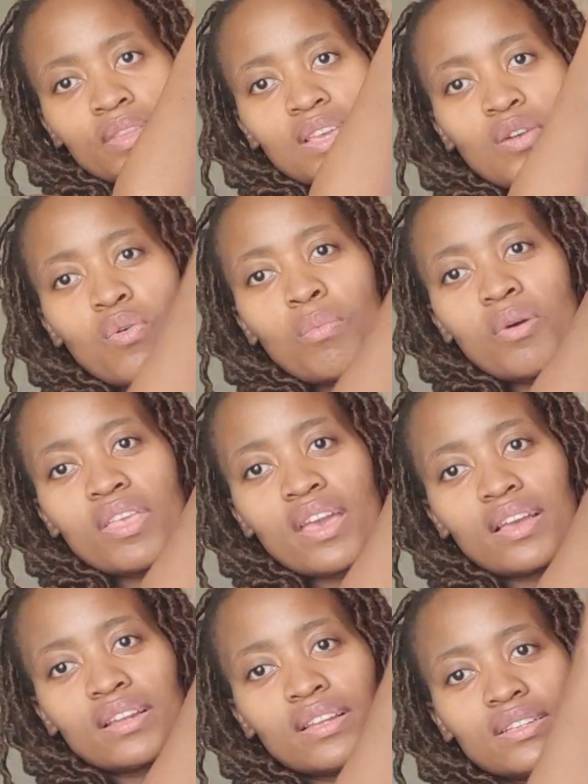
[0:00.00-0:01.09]

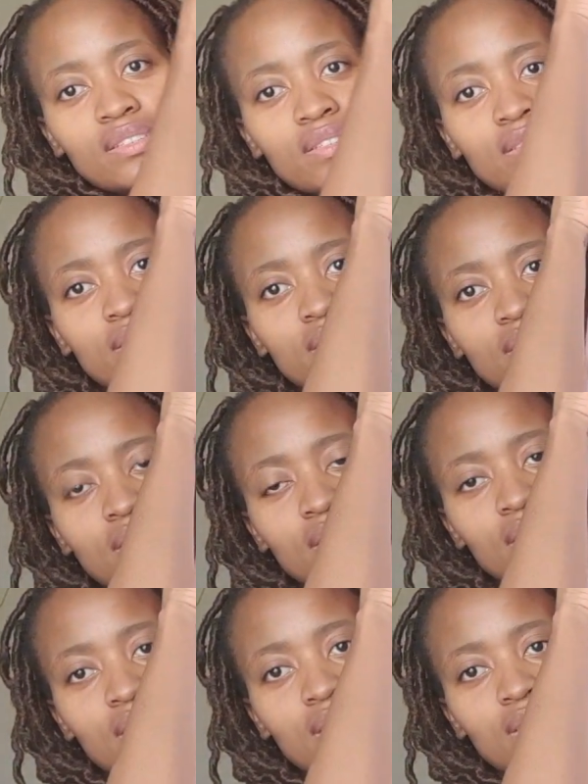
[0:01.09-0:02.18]
Kikubonyana. It's
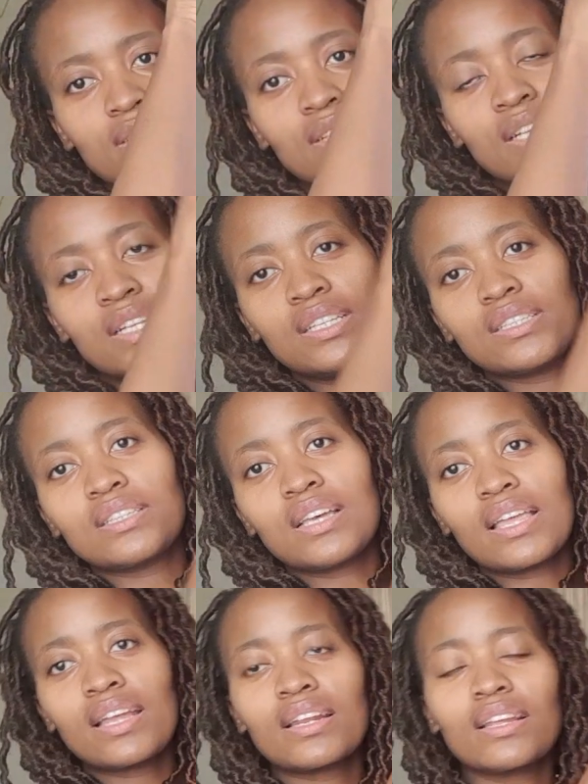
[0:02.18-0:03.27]
a little. I
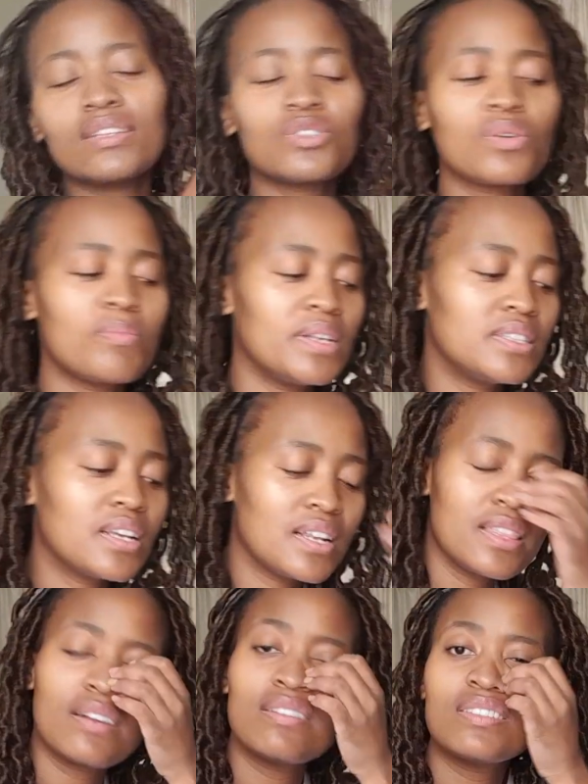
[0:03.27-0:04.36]
get it. So basically,
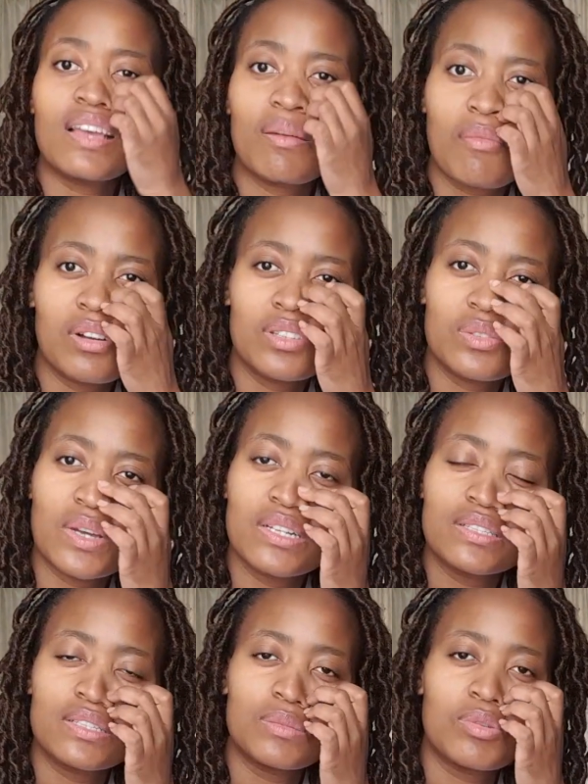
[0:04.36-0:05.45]
the reason I bought
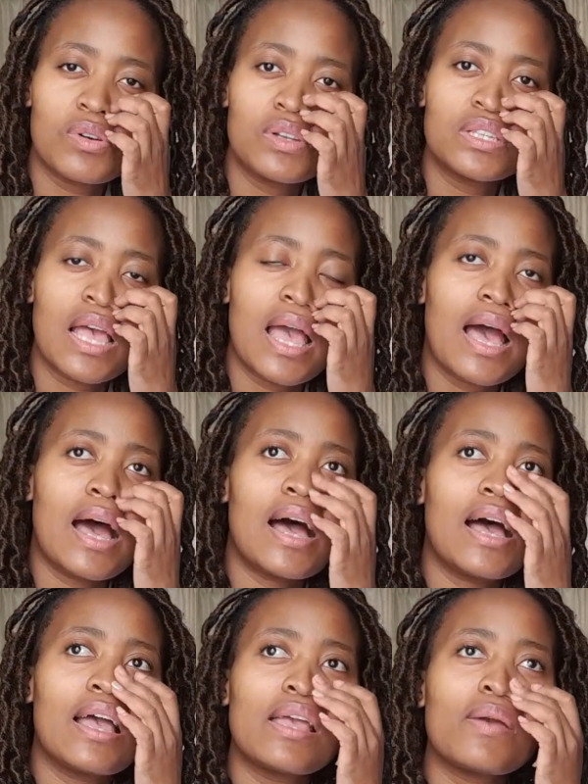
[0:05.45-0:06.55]
swaddles is because
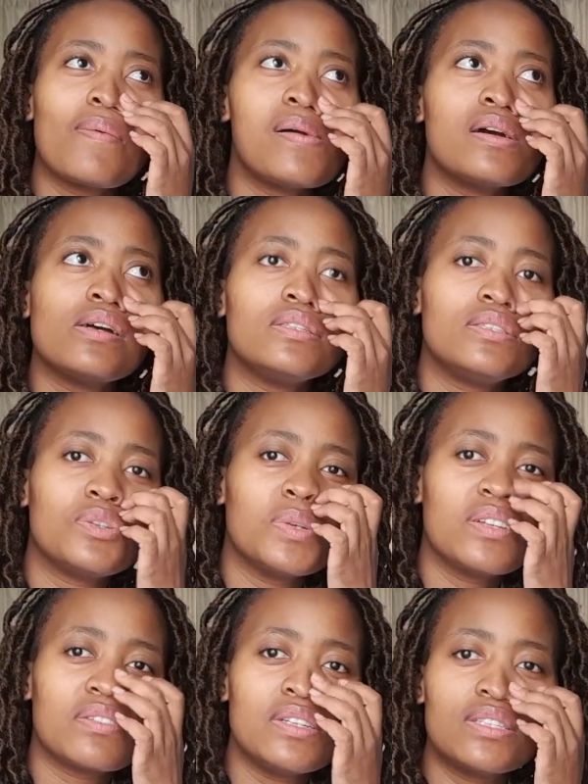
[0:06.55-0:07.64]
I was doing
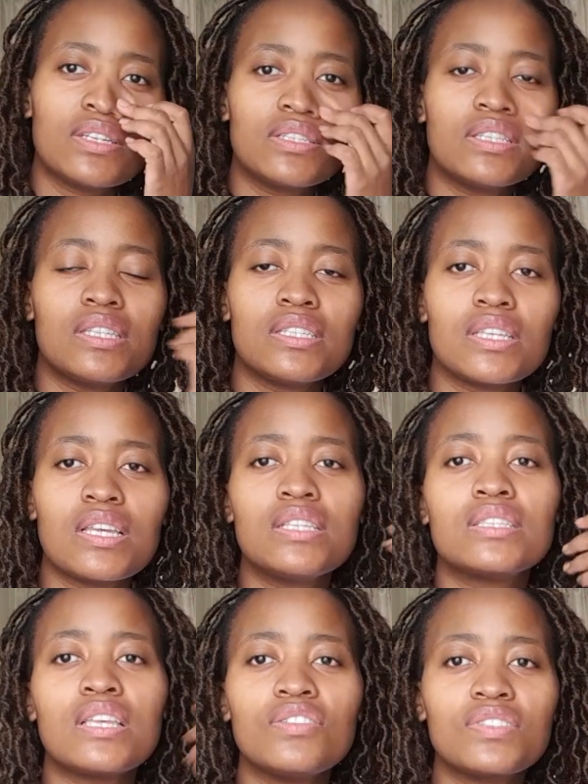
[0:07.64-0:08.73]
research, and they're saying
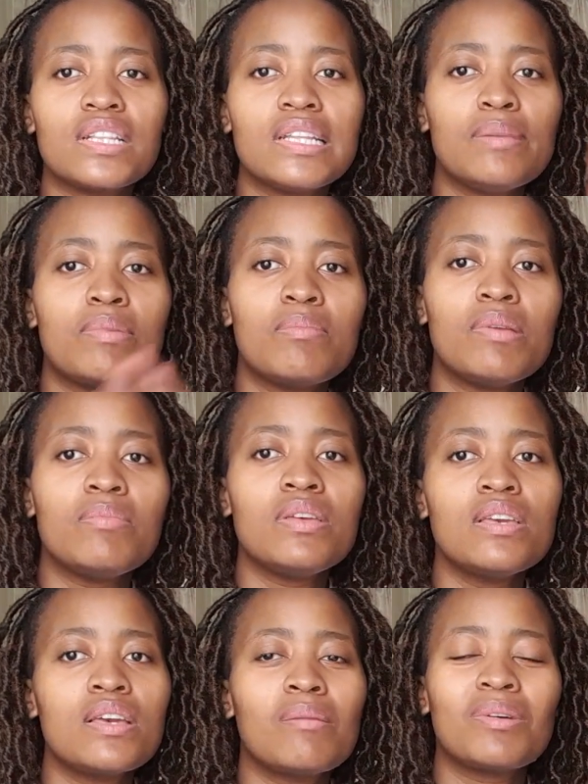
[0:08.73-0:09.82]
safe sleep. The baby
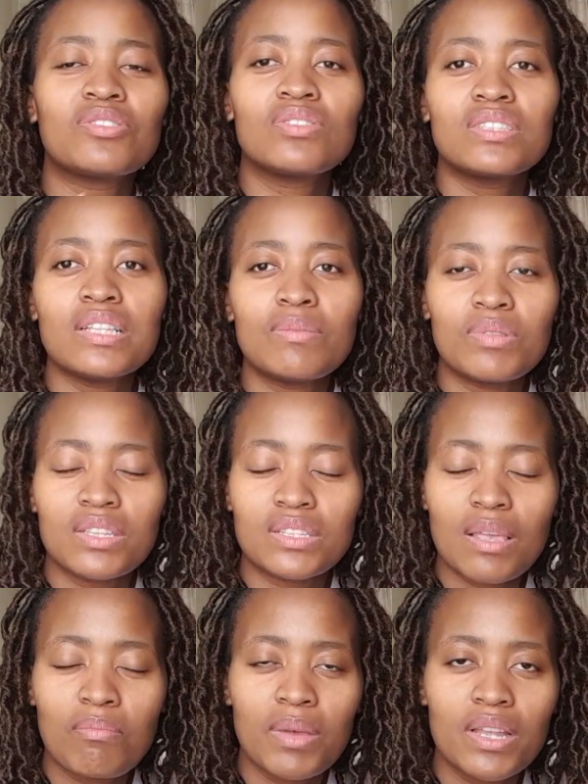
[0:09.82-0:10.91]
must not sleep in the
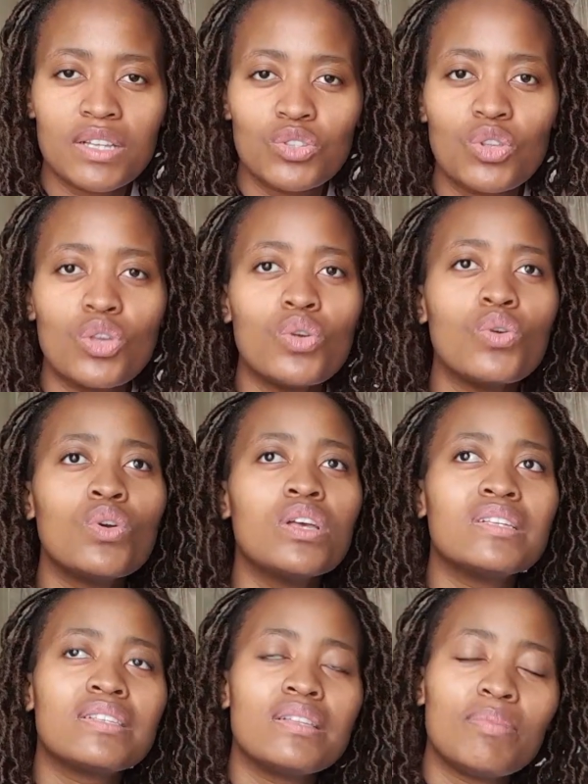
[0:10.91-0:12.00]
same bed as you.
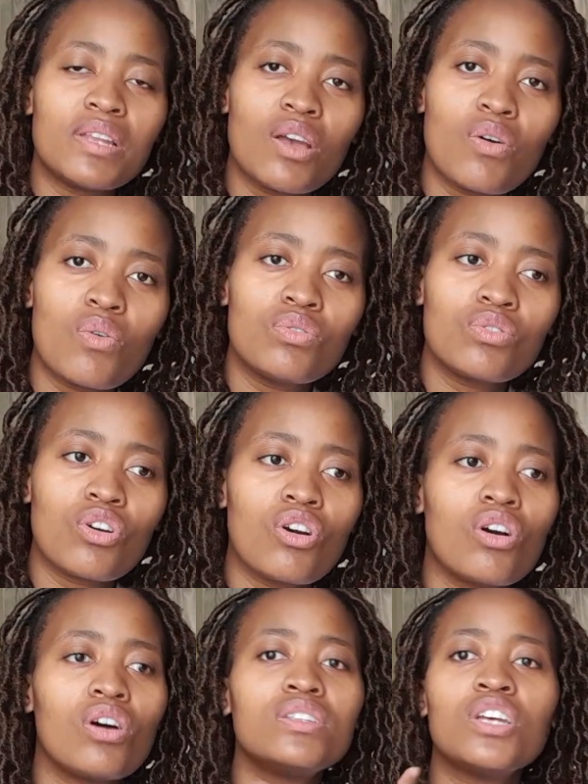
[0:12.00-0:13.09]
Sleep in her own
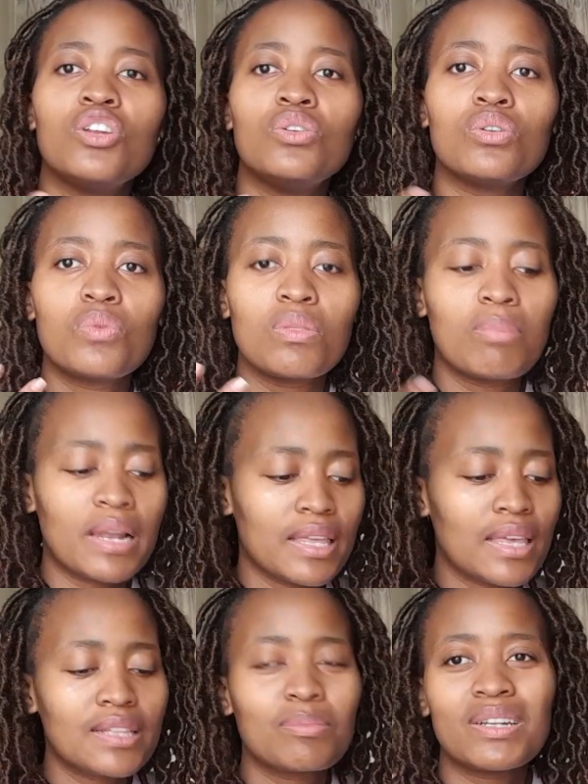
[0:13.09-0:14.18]
cot, not with
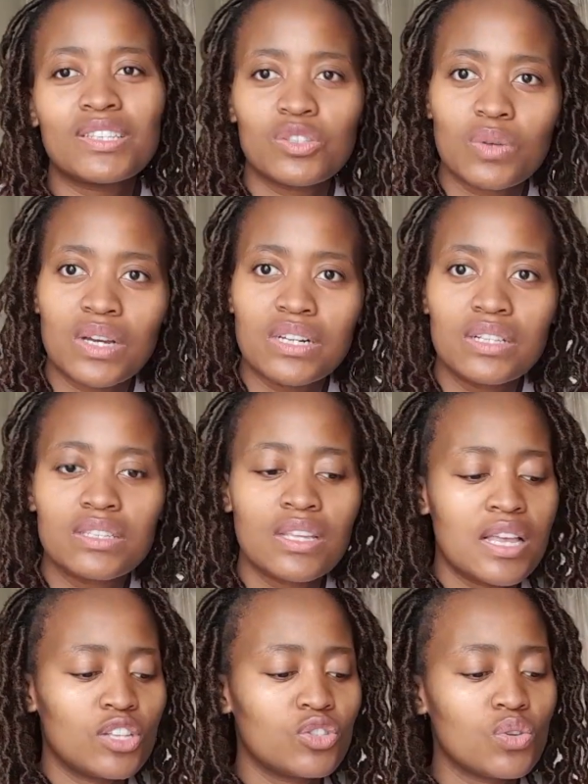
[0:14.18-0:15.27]
blankets, but swaddles.
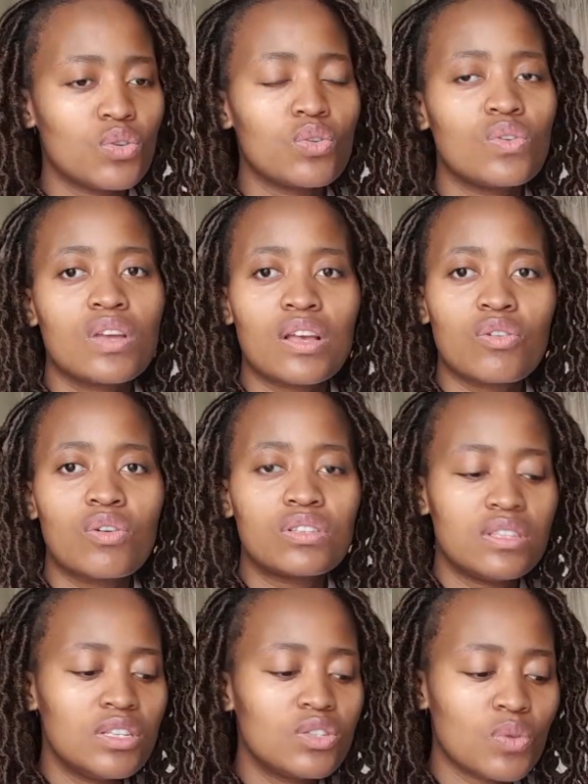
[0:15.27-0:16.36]
So, because
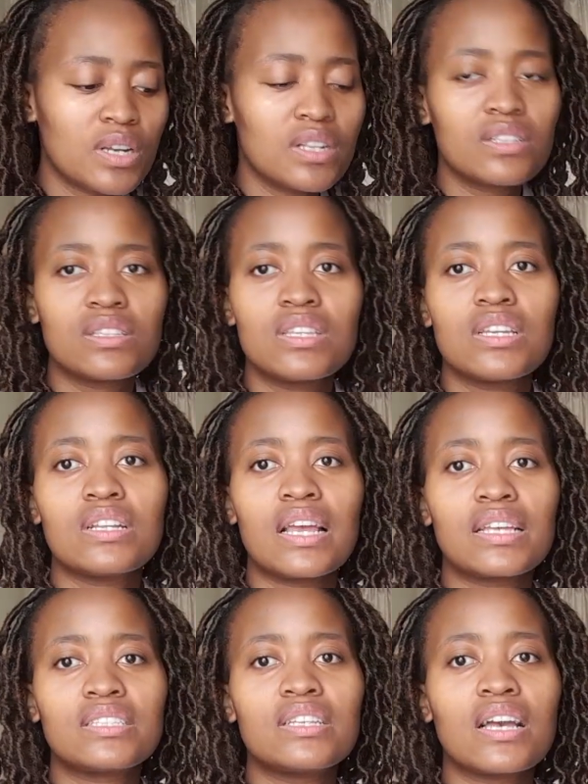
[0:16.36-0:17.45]
these swaddles, they
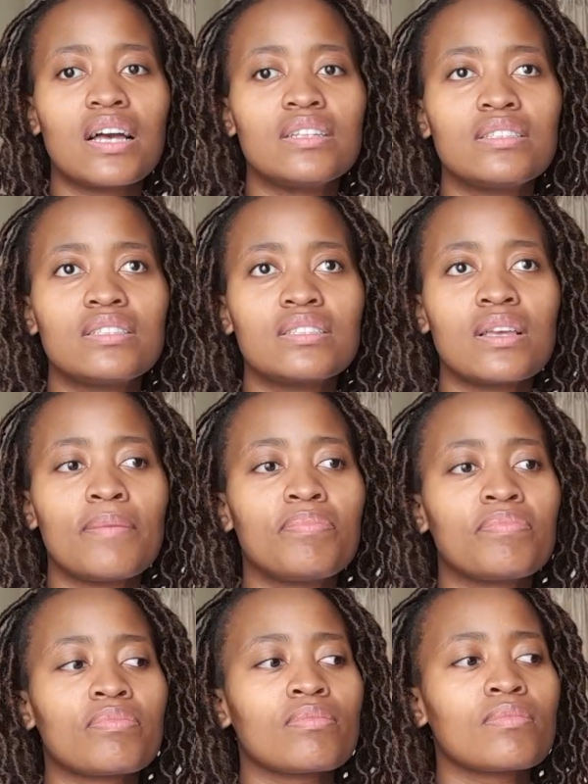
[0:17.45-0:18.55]
like she can't
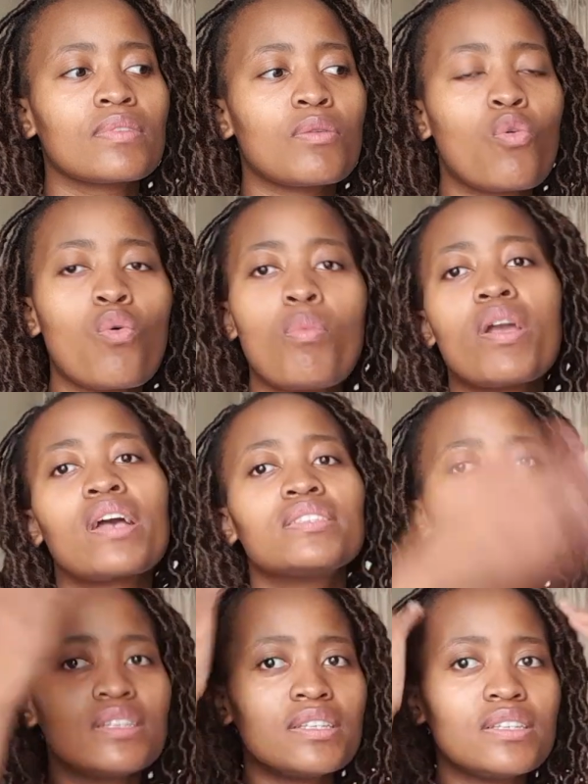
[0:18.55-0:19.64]
go wake us.
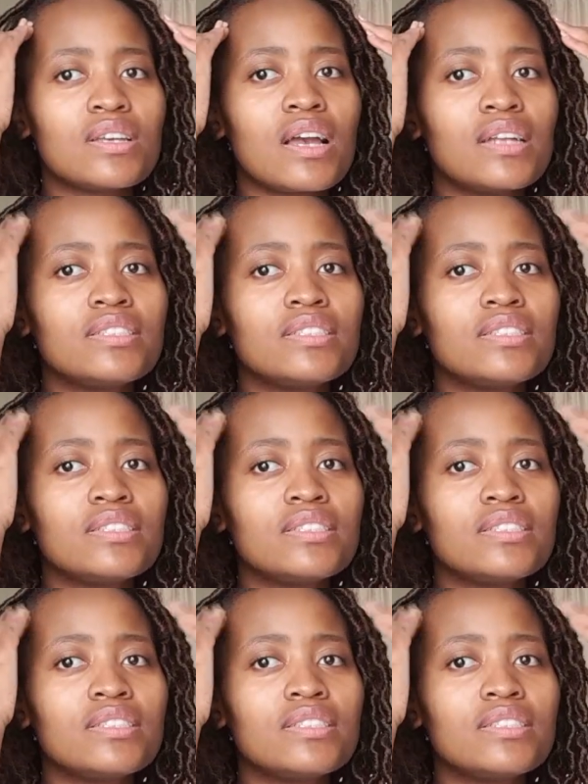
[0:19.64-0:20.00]
It can't.